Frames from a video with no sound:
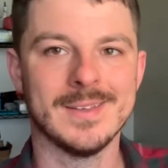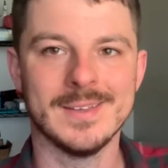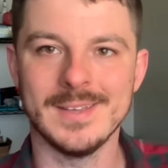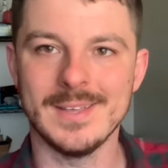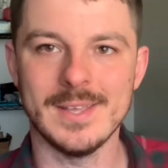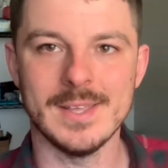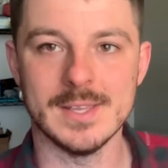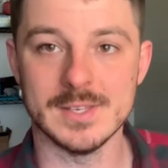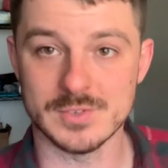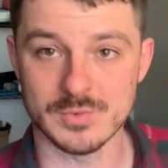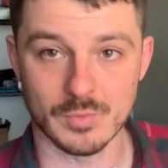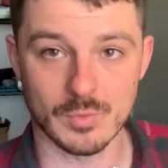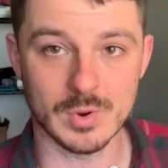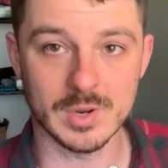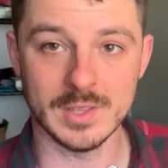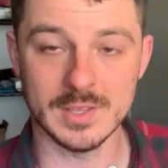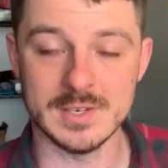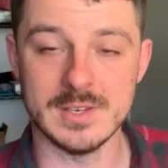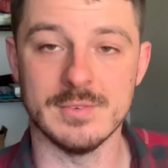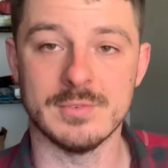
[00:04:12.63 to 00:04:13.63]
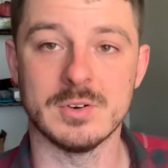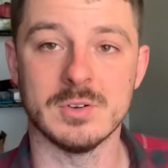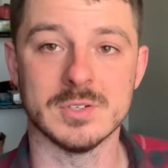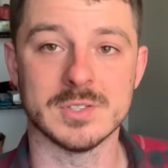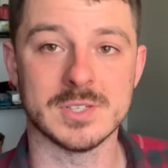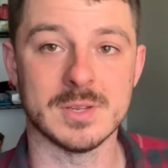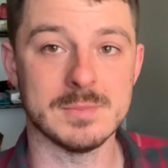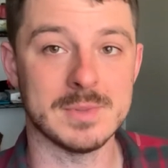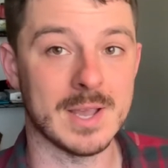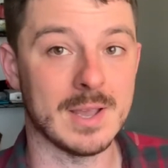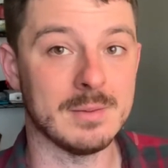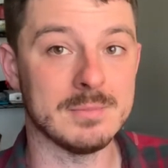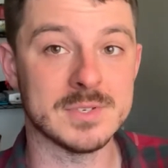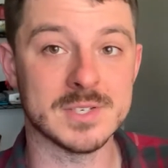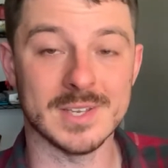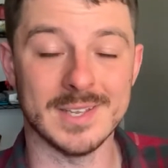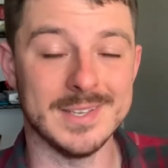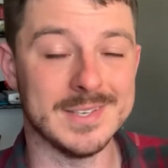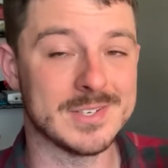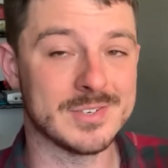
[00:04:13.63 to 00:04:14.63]
it's really difficult sometimes.
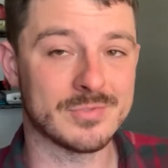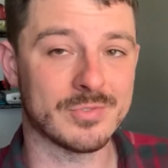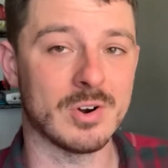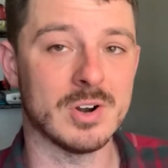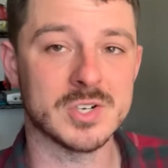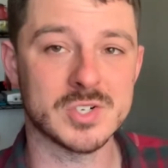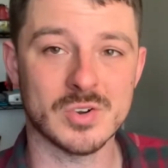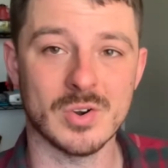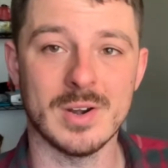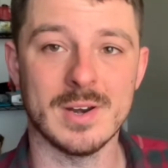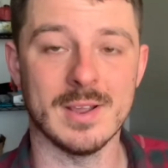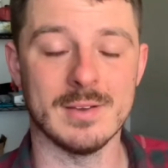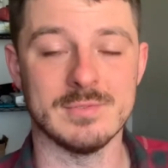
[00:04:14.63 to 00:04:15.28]
It's frustrating.